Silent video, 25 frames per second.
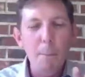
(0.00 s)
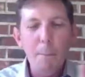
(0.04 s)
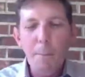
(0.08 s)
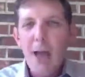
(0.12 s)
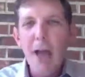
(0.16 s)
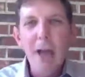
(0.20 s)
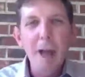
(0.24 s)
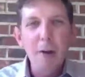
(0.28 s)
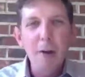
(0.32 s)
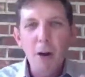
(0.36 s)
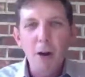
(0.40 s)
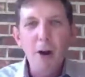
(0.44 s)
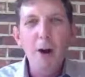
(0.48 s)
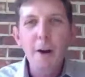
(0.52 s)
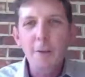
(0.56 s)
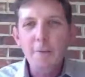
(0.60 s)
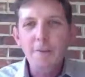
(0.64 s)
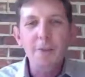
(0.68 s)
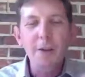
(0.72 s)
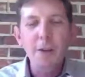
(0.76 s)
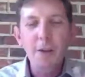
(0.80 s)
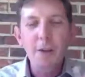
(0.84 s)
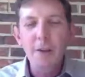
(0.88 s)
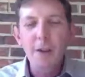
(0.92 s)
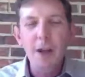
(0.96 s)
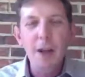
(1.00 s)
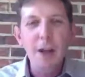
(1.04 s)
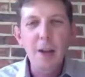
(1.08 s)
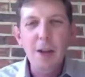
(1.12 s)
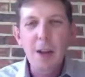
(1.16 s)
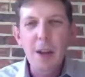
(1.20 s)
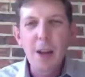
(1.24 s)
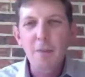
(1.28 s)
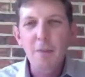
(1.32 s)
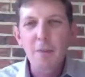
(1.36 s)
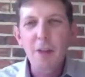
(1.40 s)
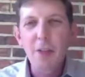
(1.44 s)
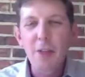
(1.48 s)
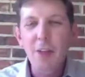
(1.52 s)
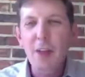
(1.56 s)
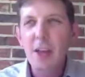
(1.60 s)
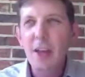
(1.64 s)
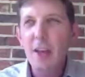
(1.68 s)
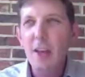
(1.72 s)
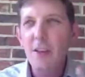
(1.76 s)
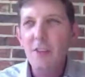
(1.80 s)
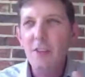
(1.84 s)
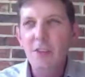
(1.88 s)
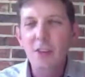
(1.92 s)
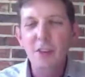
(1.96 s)
bad off and
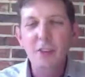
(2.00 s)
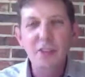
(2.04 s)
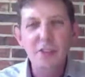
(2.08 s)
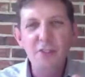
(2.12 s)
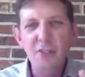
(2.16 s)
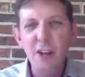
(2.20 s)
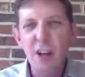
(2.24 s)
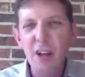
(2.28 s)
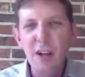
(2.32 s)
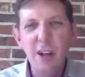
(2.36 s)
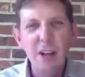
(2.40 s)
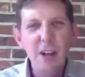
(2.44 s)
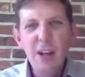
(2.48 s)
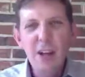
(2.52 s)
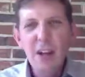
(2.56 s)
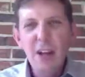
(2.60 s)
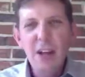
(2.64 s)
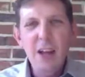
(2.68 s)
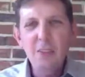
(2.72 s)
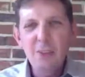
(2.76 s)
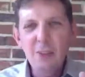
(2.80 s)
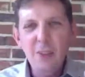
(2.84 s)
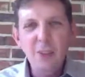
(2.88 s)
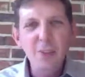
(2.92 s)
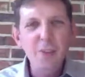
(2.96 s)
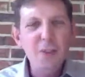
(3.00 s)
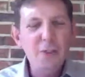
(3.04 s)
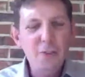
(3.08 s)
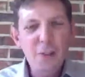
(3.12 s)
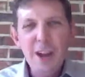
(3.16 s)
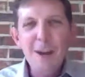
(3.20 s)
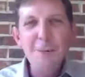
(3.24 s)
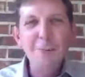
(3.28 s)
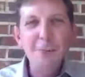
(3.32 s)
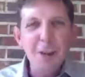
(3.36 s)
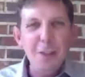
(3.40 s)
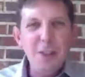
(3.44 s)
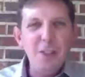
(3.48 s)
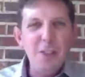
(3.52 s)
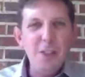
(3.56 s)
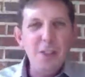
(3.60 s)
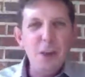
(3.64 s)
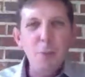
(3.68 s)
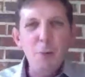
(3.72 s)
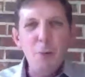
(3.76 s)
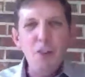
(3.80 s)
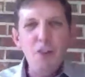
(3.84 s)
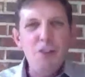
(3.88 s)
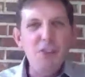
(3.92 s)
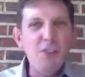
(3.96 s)
everything as this family that
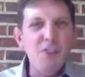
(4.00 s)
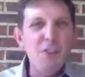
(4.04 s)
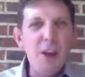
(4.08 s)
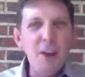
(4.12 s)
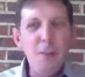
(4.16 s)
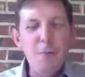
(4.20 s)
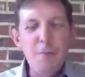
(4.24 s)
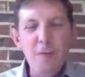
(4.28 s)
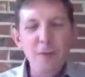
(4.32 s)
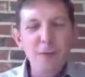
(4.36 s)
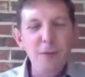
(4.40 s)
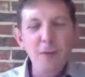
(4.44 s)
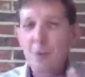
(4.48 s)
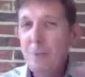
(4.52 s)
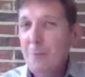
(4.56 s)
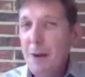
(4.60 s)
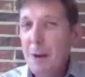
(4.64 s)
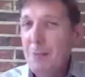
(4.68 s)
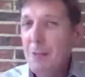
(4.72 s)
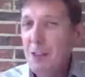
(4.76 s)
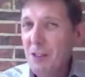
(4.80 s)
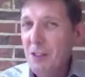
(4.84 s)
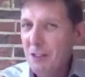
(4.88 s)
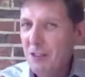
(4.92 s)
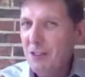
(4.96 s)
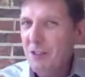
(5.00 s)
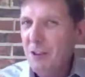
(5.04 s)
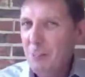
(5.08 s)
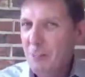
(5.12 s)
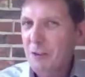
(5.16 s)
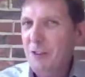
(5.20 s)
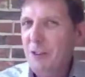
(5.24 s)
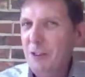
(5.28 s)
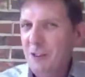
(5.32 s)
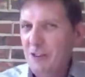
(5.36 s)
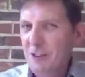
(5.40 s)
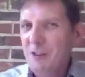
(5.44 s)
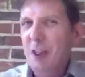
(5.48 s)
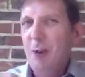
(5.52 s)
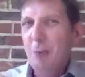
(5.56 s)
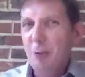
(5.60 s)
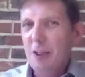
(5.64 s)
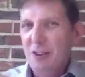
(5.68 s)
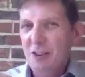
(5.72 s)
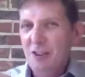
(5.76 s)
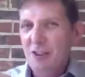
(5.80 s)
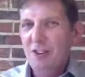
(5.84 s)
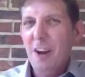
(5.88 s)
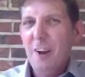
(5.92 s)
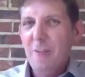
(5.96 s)
they would siphon, or maybe the Simpsons, they
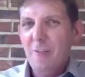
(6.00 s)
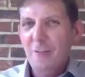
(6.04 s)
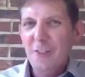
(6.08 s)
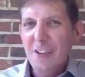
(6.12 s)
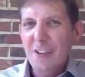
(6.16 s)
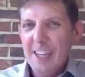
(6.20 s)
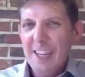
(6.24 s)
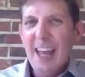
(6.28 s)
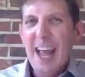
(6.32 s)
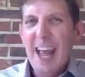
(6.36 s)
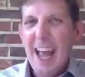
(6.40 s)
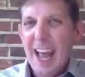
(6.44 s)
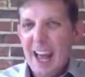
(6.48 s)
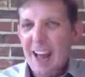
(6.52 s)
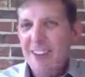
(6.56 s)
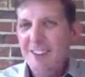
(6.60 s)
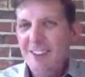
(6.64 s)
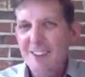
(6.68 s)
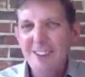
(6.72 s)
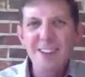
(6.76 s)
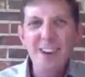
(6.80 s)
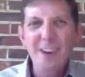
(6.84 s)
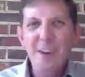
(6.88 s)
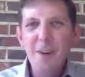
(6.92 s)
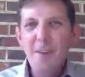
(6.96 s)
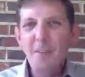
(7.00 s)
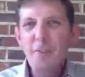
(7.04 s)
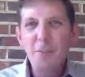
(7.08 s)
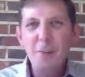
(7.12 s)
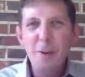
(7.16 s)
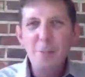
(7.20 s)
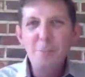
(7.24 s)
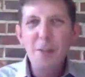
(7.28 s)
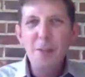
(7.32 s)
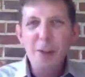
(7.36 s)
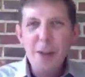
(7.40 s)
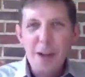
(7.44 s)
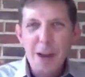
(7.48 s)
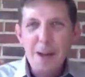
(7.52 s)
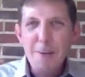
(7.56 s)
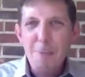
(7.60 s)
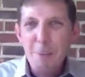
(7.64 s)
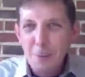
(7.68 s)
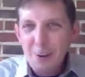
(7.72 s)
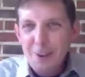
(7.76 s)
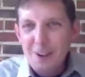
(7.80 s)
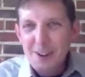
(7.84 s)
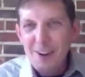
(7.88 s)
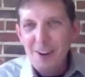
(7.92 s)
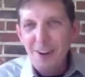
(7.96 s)
would siphon gas from the
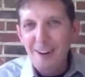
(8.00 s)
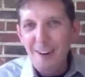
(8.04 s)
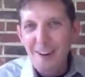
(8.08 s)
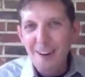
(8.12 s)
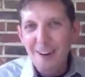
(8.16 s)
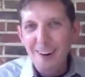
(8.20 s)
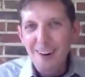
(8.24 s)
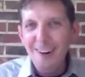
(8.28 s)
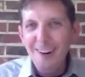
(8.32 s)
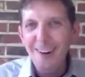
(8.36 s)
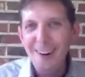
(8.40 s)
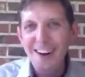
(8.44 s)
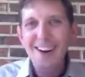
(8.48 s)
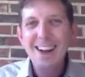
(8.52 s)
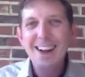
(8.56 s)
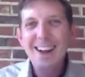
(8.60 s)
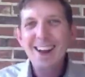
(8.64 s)
neighbor's car